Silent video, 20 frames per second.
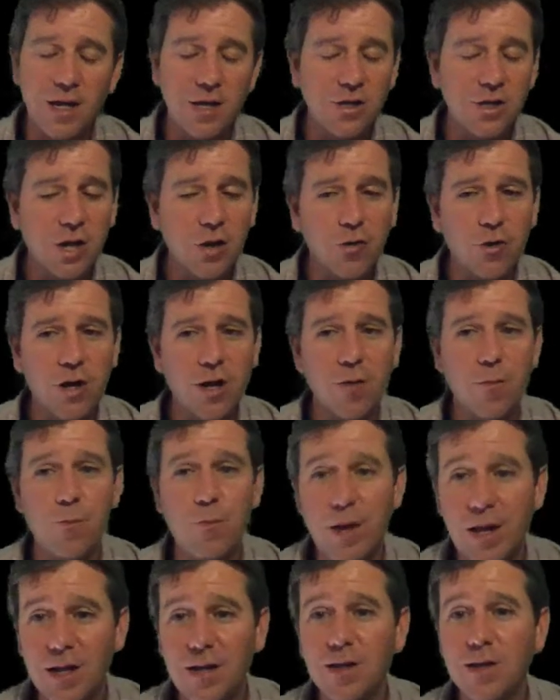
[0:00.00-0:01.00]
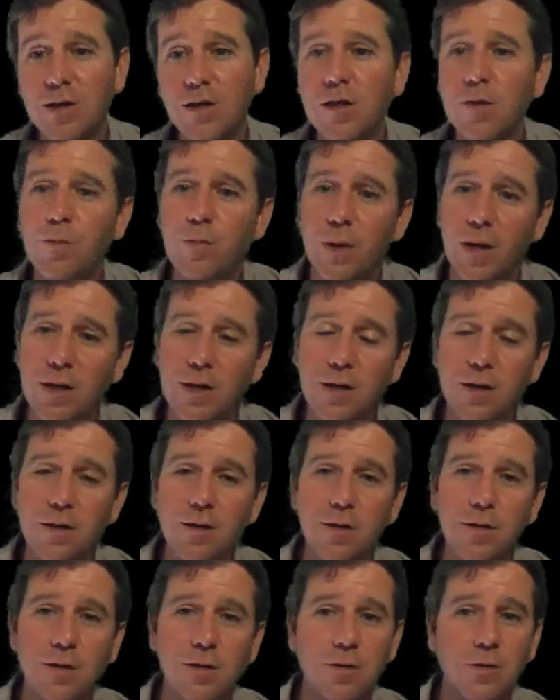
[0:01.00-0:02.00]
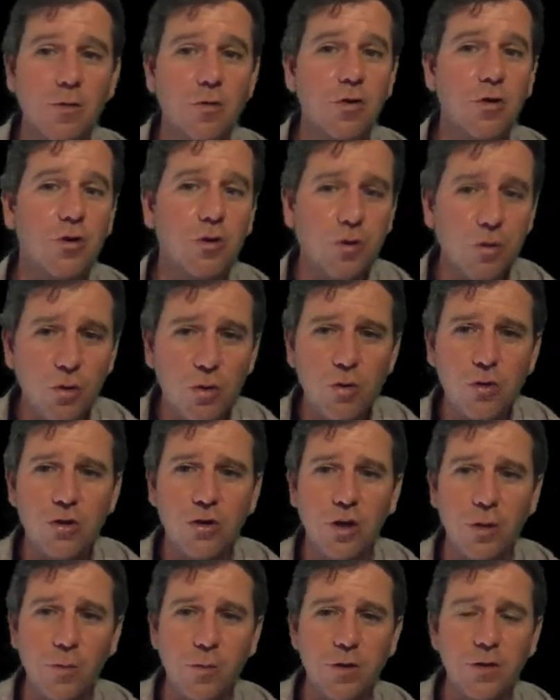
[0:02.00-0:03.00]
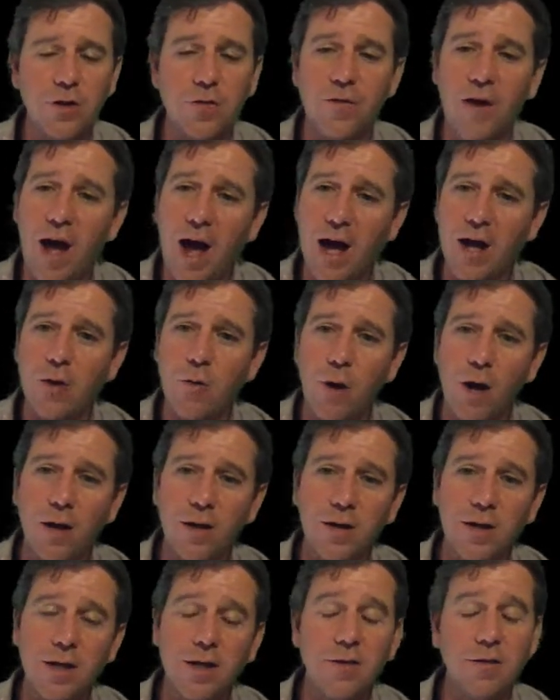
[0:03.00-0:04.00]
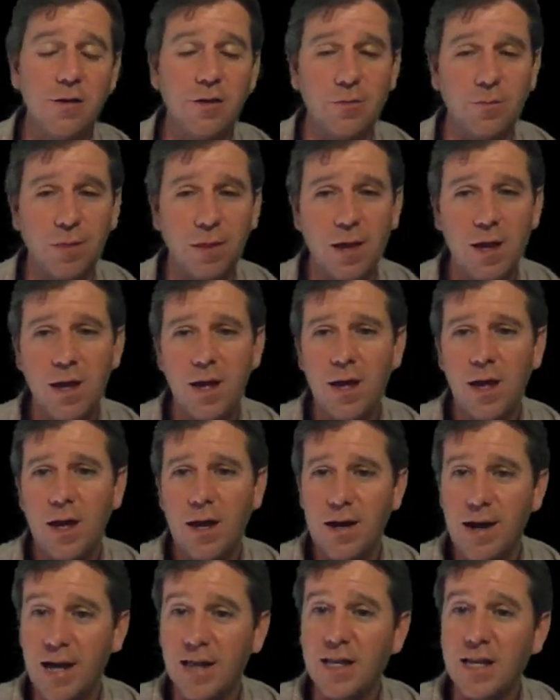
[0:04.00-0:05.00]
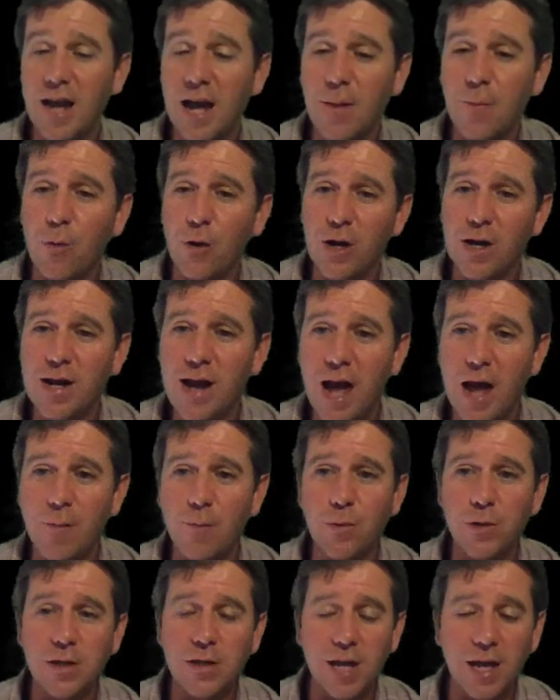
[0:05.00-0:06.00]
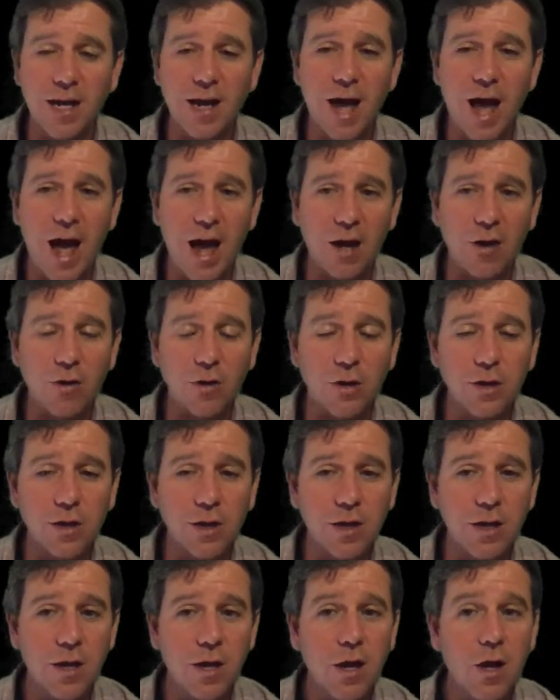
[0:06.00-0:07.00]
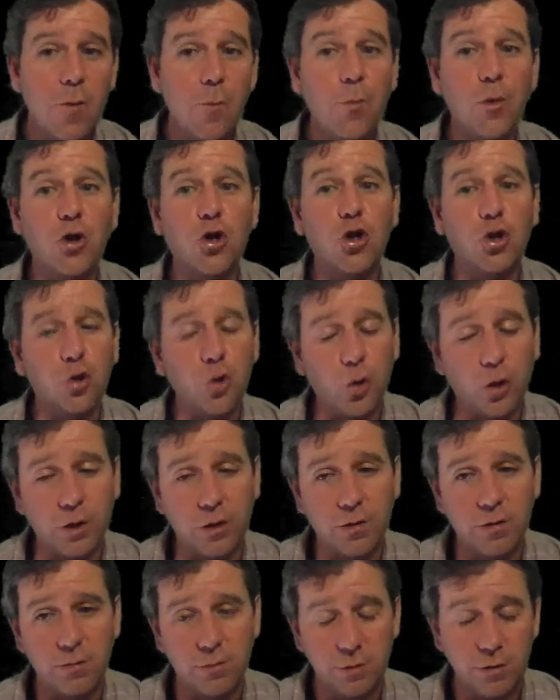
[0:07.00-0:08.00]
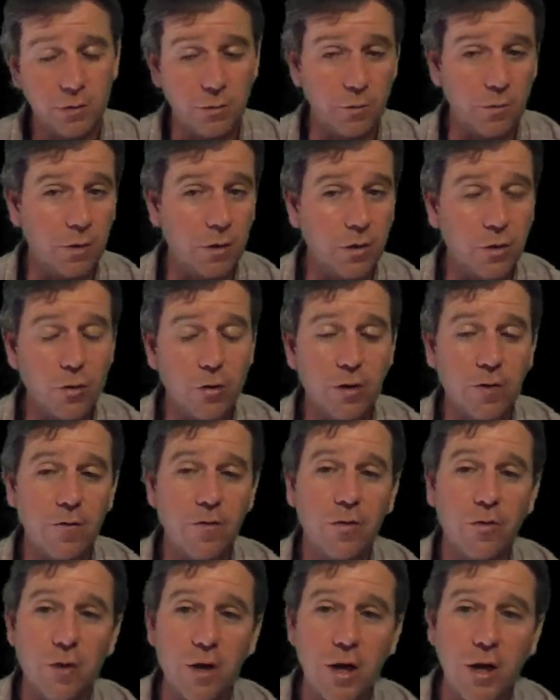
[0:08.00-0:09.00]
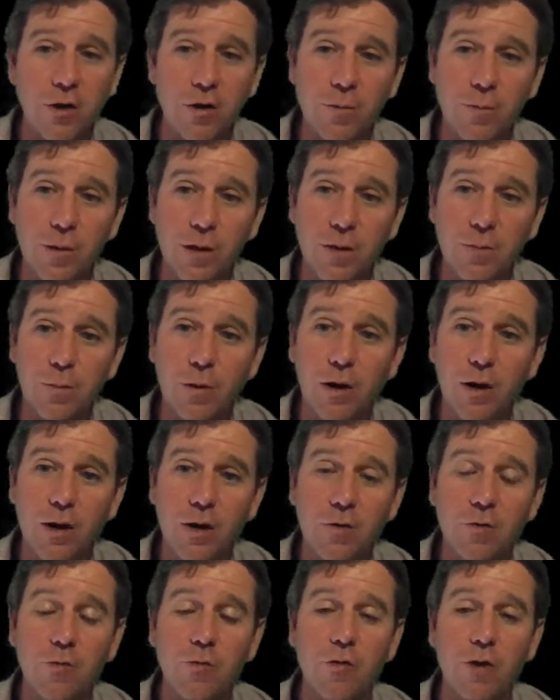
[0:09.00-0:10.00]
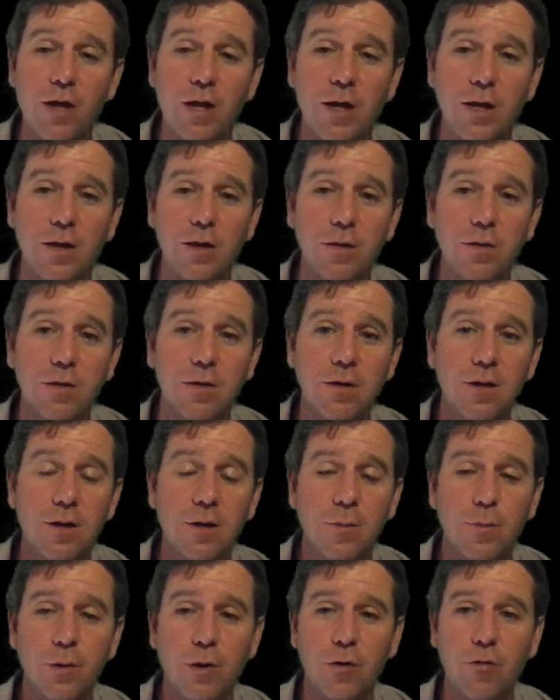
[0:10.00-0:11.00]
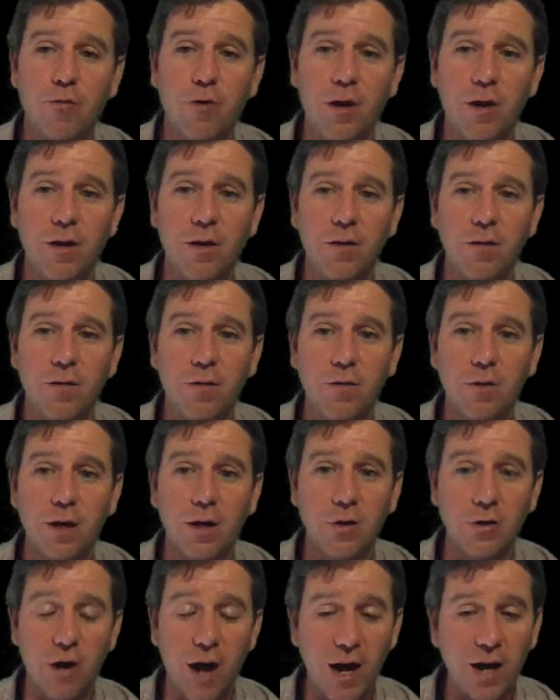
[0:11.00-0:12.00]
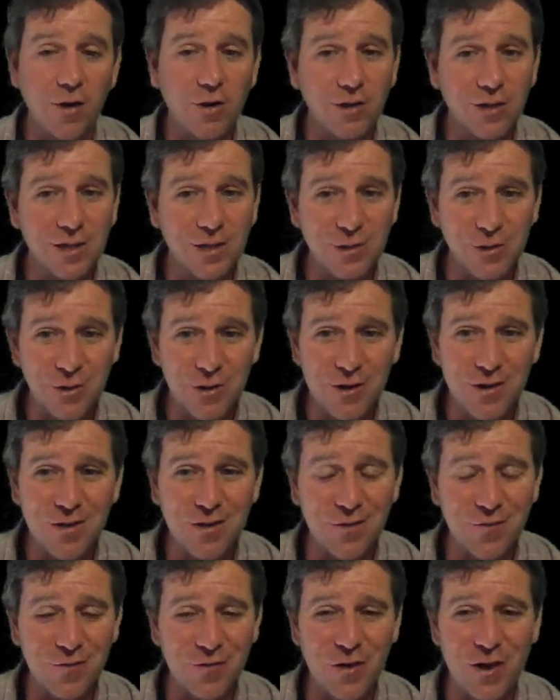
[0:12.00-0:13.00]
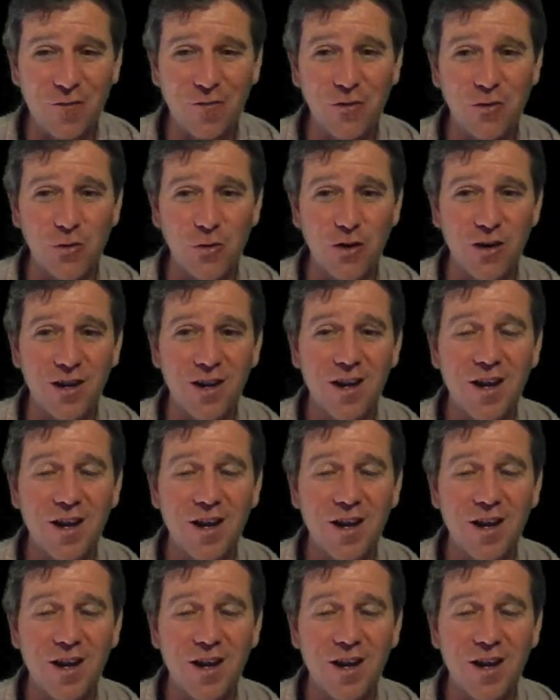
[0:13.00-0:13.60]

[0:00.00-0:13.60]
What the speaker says: generate millions to billions, so huge numbers of high quality, 99.9% accuracy, but short, so on the order of 300 base pair reads per run. Okay, your accuracy is good as if you have short